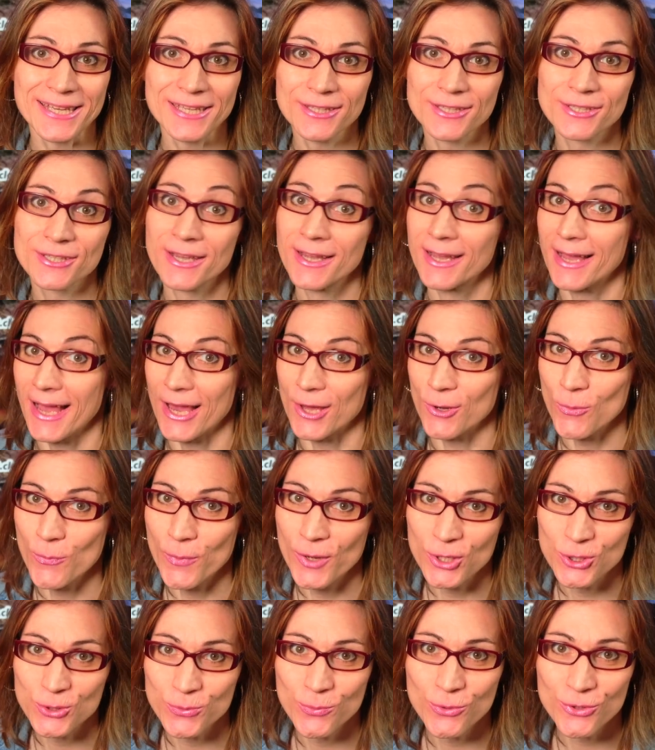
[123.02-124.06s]
needs and
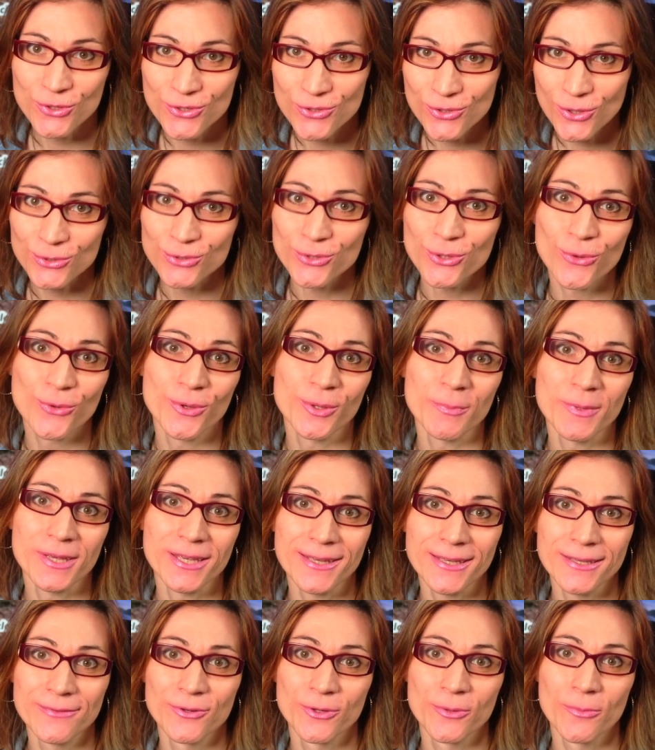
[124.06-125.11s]
which would not ruin me
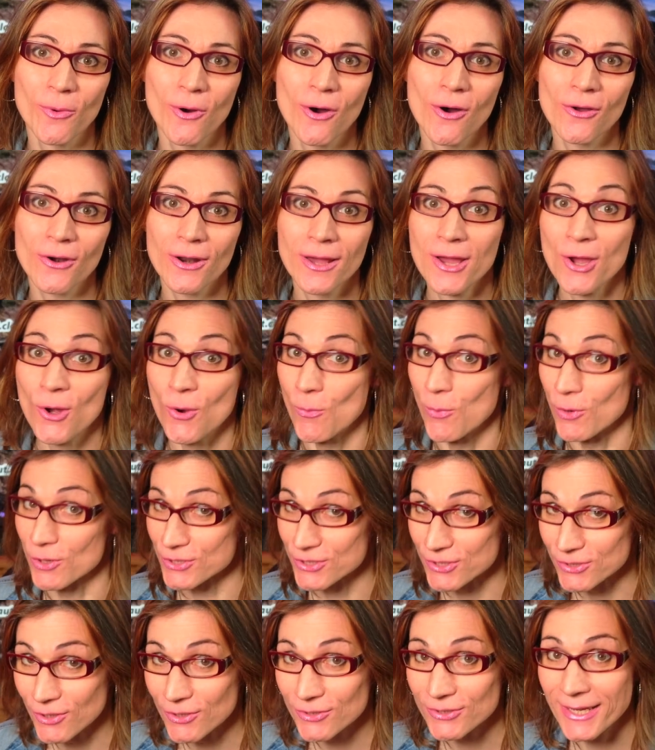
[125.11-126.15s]
even more
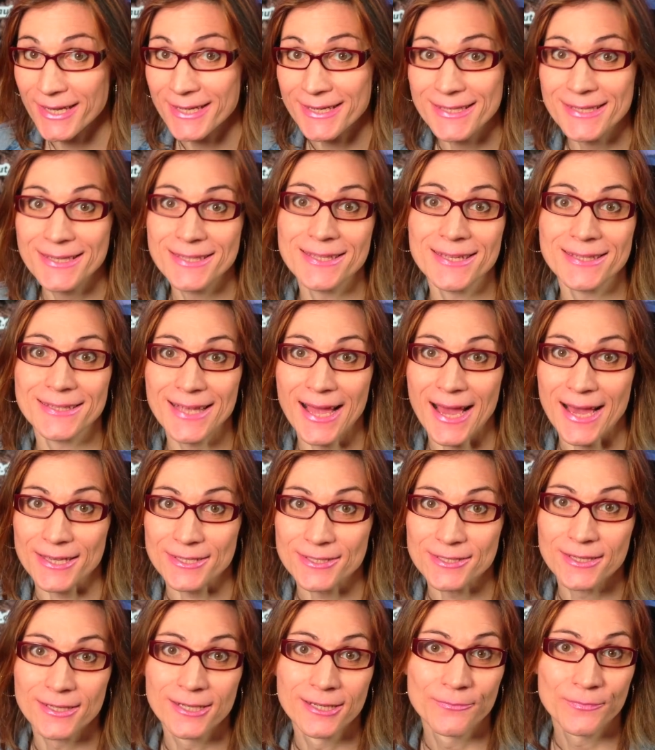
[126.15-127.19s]
was not an easy
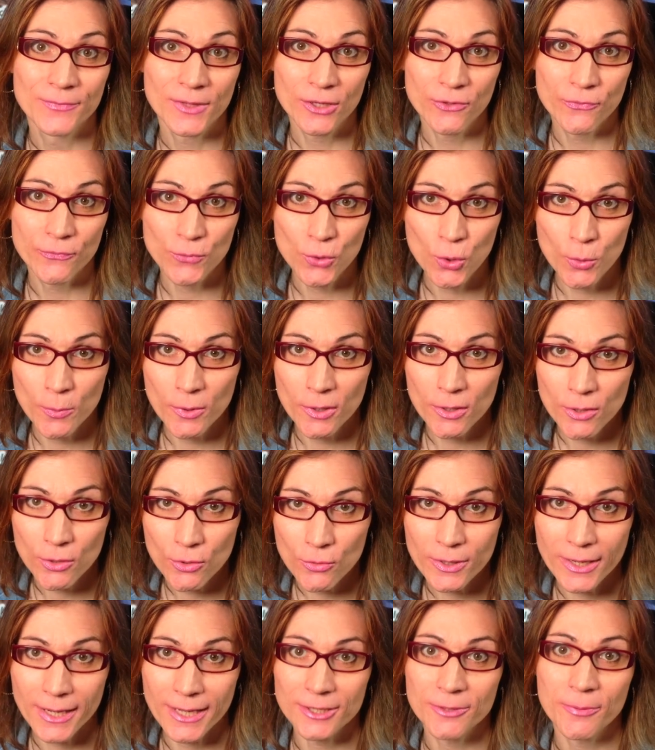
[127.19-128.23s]
task. If you will
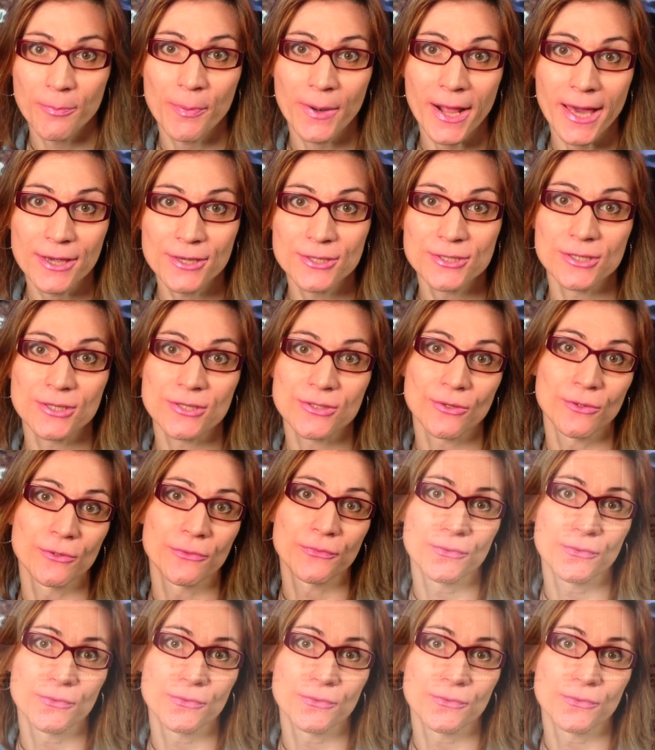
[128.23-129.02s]
look at prices